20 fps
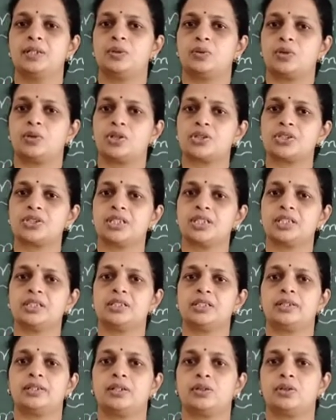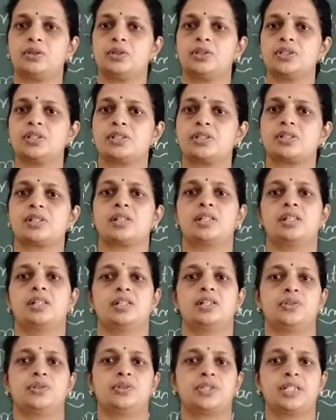washing clothes,
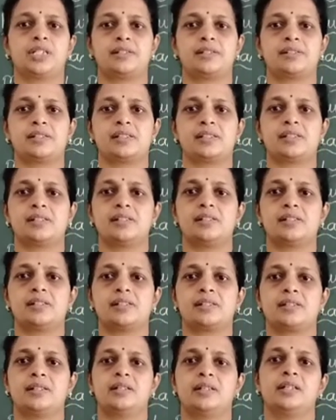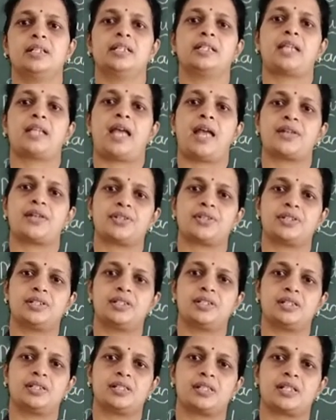utensils,
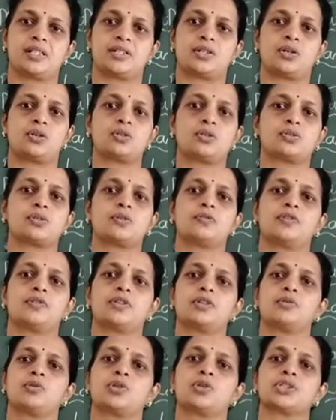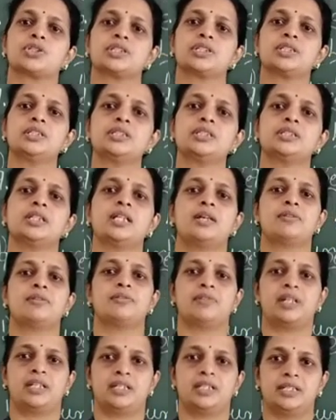cattle, and also for washing
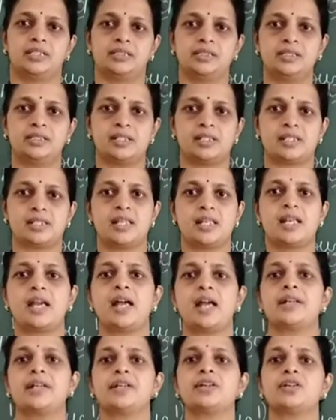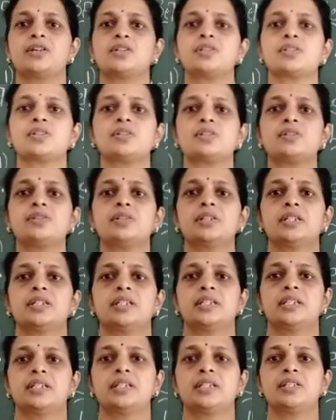vehicles, and also
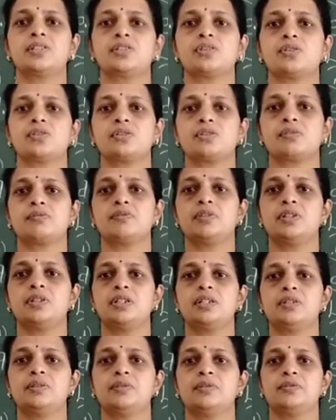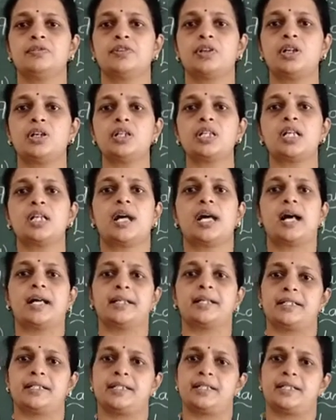it is useful for
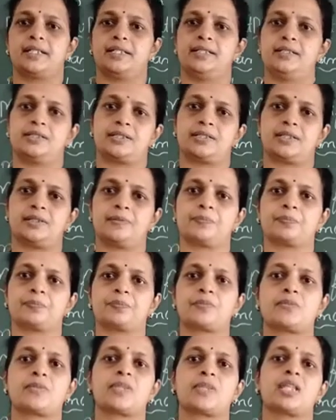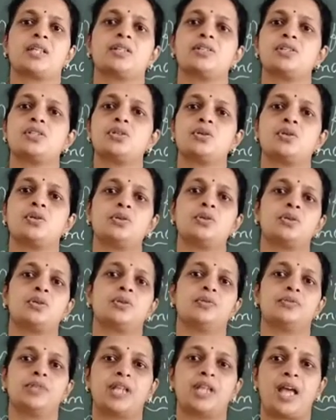agriculture.
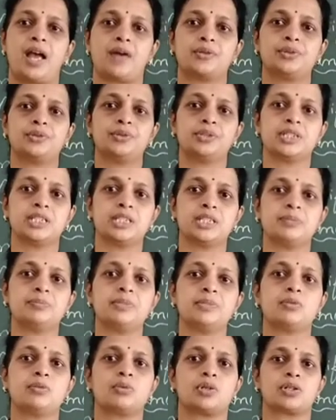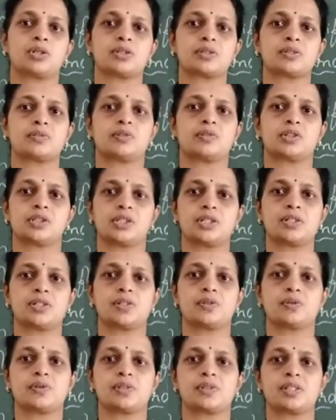So we have to keep the water
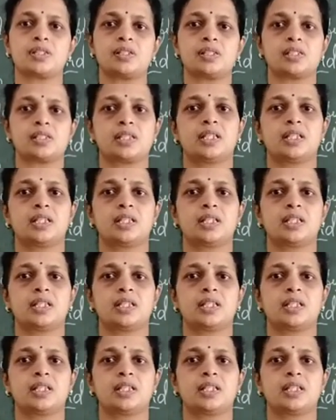sources